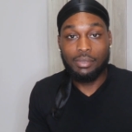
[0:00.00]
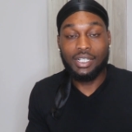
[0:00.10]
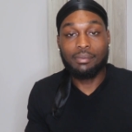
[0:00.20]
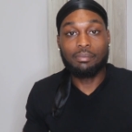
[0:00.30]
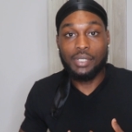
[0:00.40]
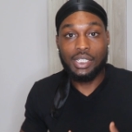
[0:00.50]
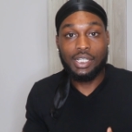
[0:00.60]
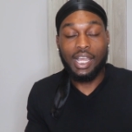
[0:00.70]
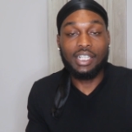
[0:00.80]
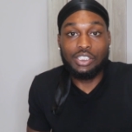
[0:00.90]
But
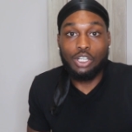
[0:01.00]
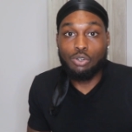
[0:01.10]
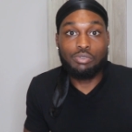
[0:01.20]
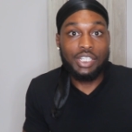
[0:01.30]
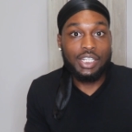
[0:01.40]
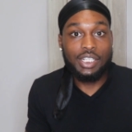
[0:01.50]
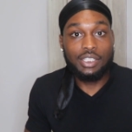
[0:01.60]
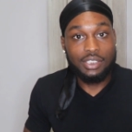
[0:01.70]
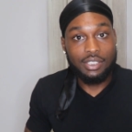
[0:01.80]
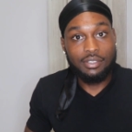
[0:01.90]
me, I don't need
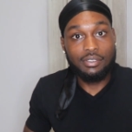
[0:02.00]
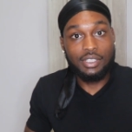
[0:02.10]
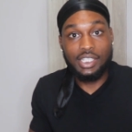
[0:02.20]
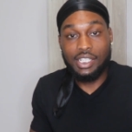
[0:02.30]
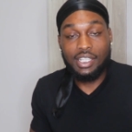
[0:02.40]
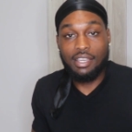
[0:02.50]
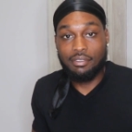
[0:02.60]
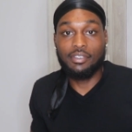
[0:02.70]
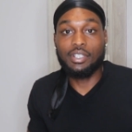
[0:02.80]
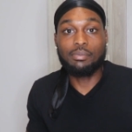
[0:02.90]
it to get
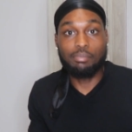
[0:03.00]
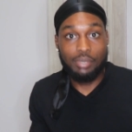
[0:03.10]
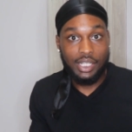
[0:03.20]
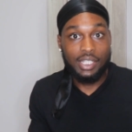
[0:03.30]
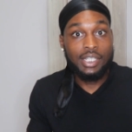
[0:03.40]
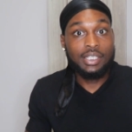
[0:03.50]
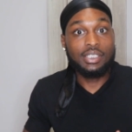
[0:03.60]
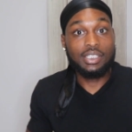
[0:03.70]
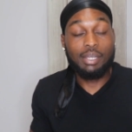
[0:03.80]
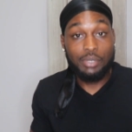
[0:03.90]
that feeling. But
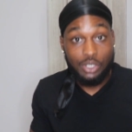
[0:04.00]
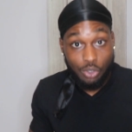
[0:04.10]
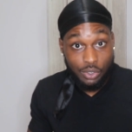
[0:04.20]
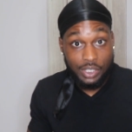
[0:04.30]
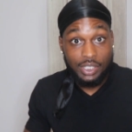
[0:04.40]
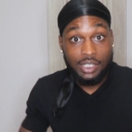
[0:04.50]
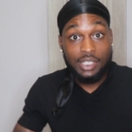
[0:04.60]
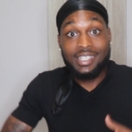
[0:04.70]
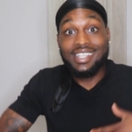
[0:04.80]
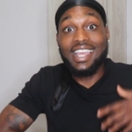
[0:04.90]
since I've been on it,
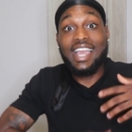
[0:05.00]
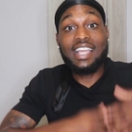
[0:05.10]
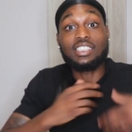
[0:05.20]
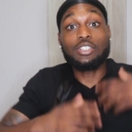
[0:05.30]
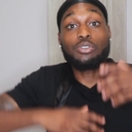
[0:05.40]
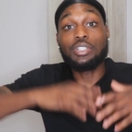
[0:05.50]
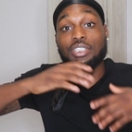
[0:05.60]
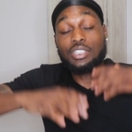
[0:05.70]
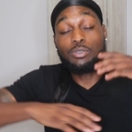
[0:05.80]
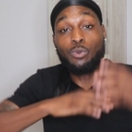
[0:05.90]
it has
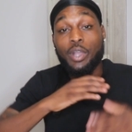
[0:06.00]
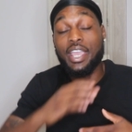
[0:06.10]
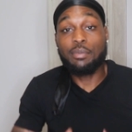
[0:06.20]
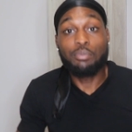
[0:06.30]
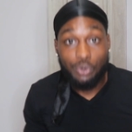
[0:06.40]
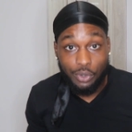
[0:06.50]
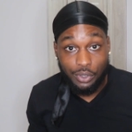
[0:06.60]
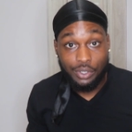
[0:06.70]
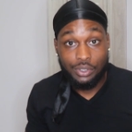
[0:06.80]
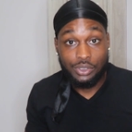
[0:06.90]
increased it way more.
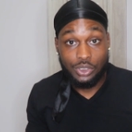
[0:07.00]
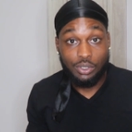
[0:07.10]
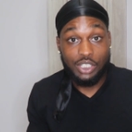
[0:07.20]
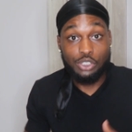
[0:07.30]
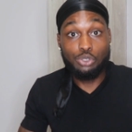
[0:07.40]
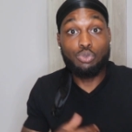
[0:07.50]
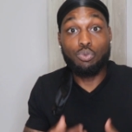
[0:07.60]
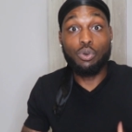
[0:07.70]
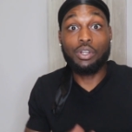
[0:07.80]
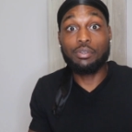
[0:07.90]
So I do
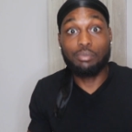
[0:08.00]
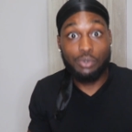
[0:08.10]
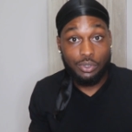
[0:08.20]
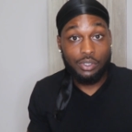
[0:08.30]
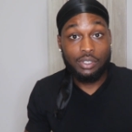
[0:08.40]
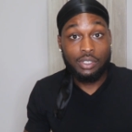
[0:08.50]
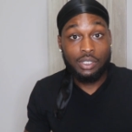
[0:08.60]
want it more.